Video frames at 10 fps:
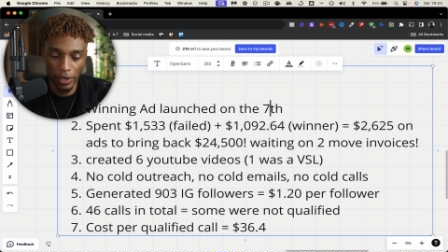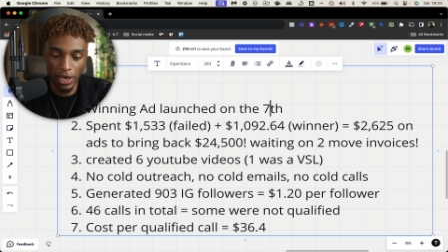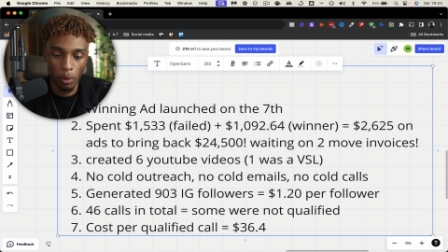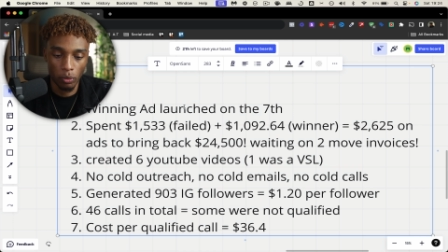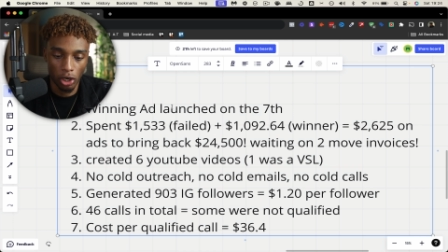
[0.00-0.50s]
I
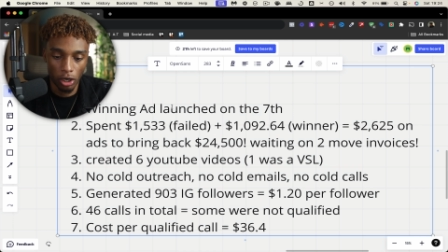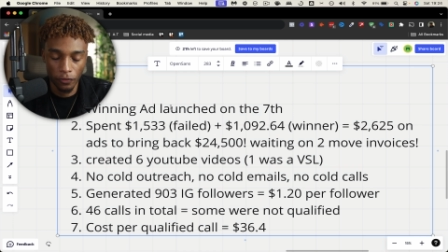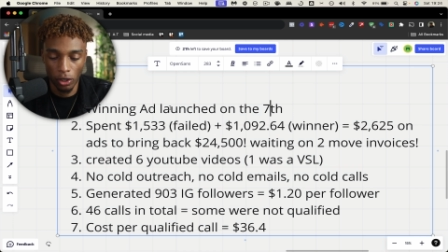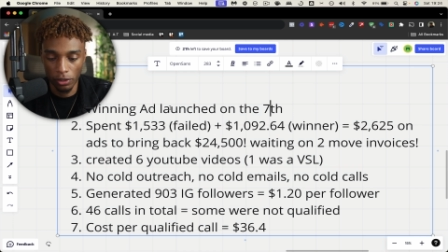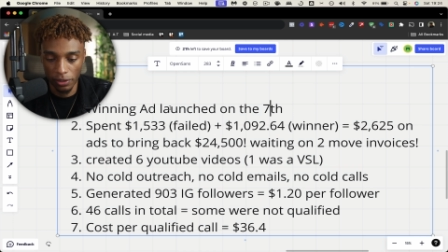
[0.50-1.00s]
came up with an
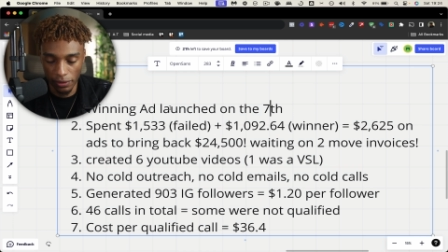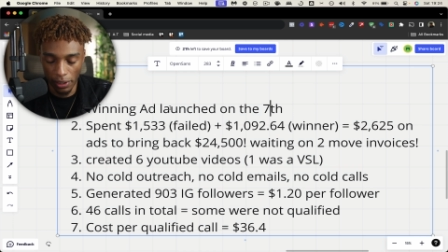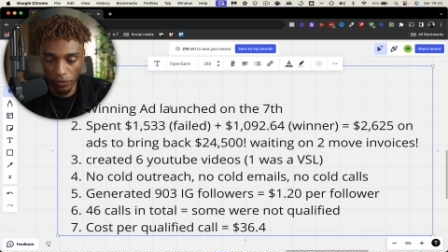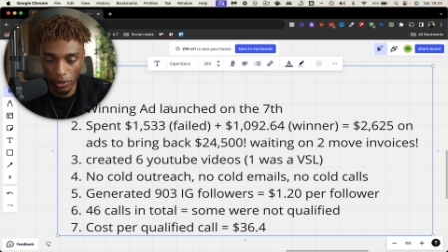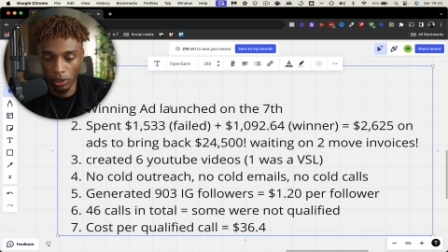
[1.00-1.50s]
offer on the
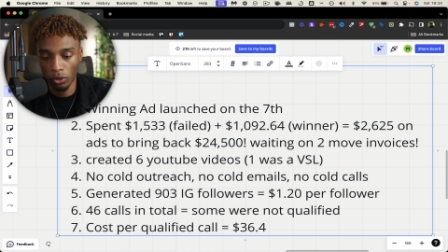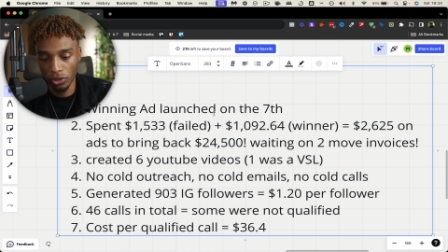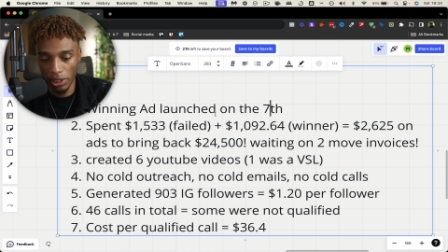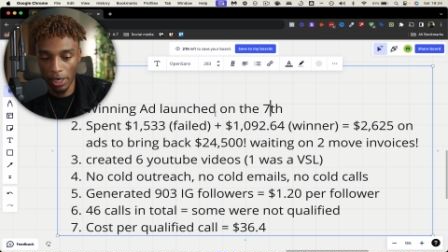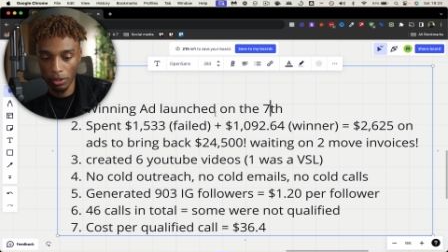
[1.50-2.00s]
6th,
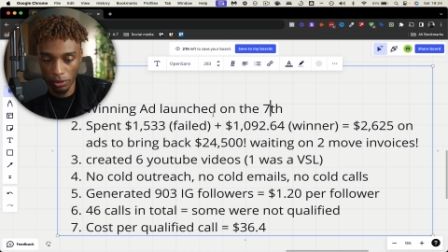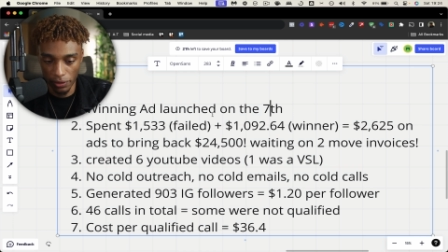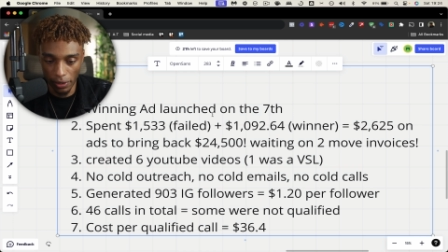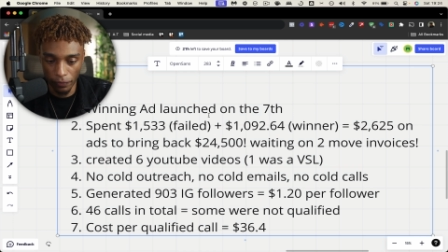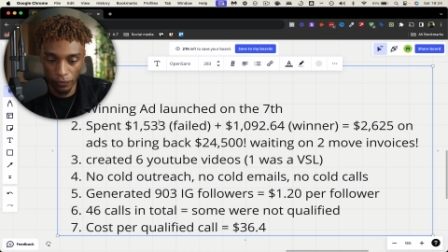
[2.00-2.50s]
launched the ad on the
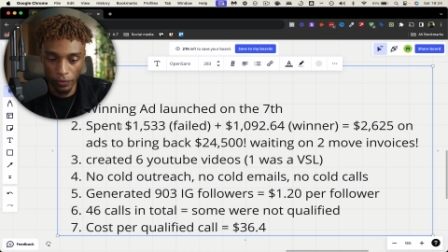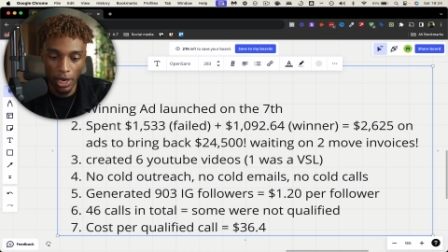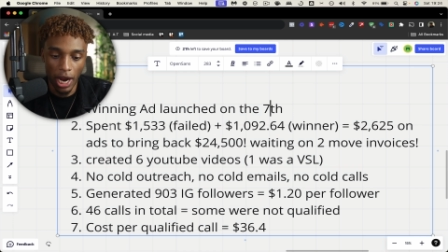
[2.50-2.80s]
7th.